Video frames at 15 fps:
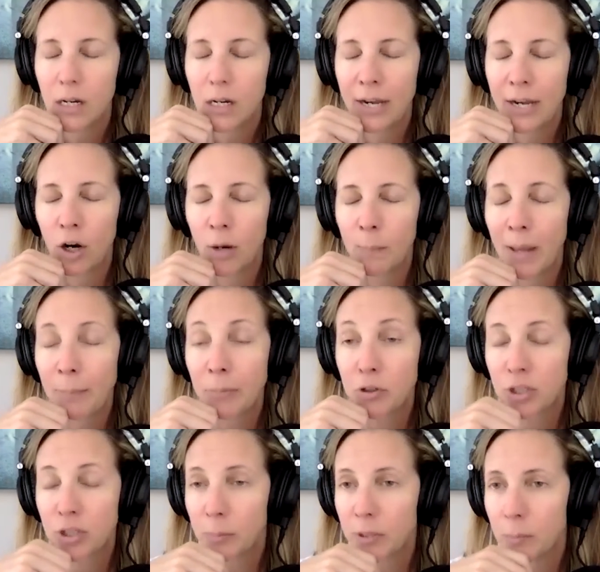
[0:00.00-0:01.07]
In our
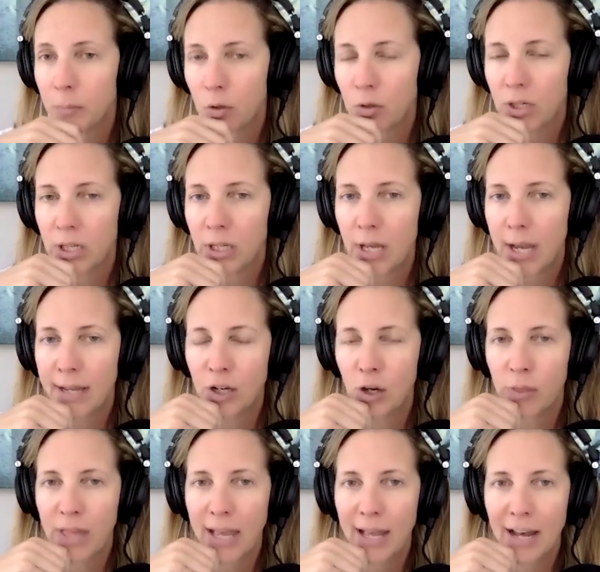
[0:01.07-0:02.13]
membership community, I know
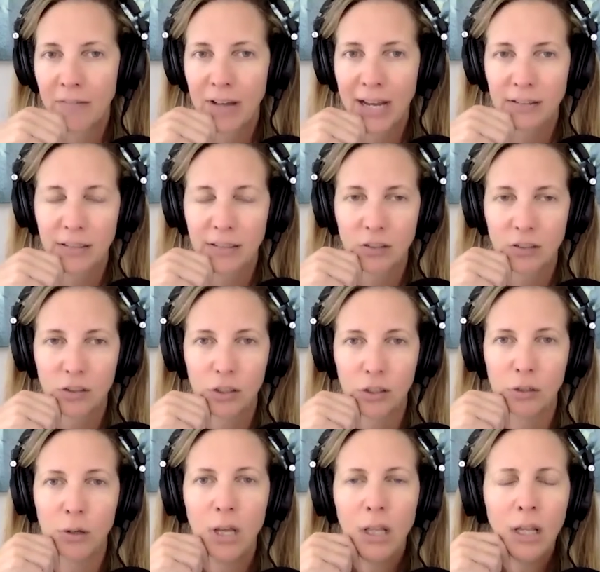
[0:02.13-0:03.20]
they have access
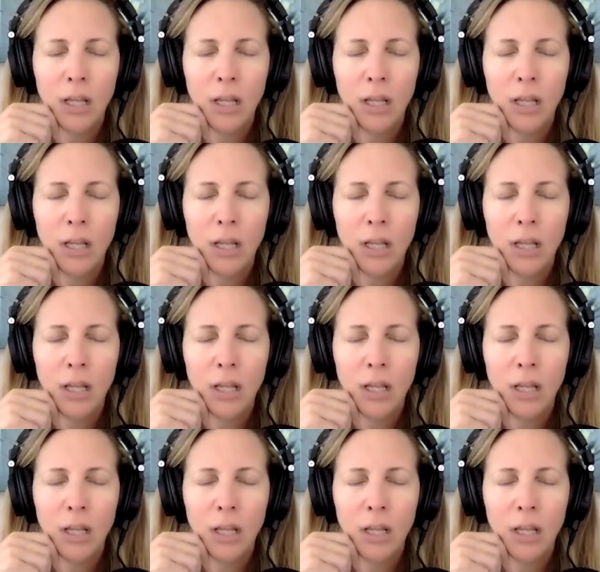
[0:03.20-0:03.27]
to,